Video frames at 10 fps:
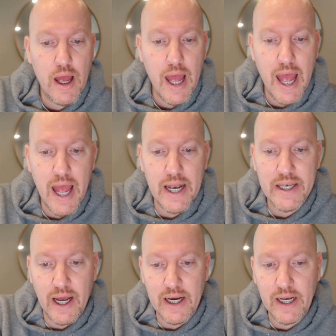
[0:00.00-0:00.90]
and
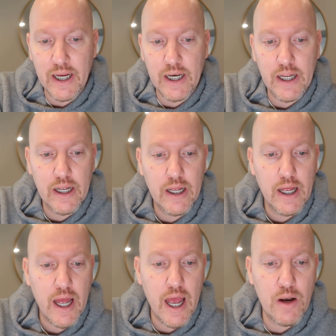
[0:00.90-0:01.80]
dining,
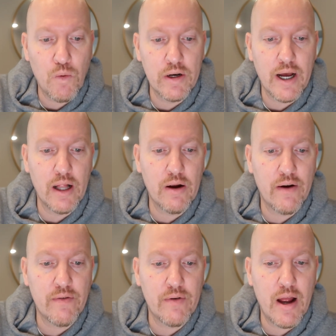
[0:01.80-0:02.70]
and
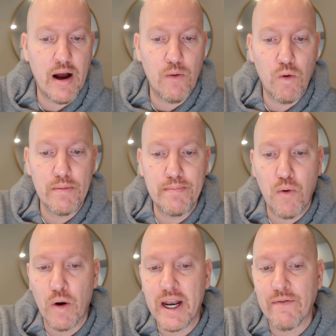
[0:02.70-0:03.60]
$1, uh, one
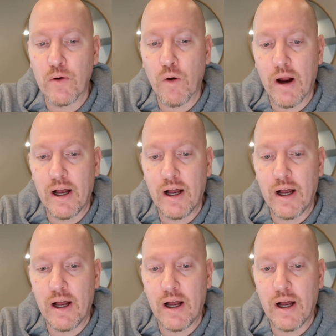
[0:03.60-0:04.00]
point everywhere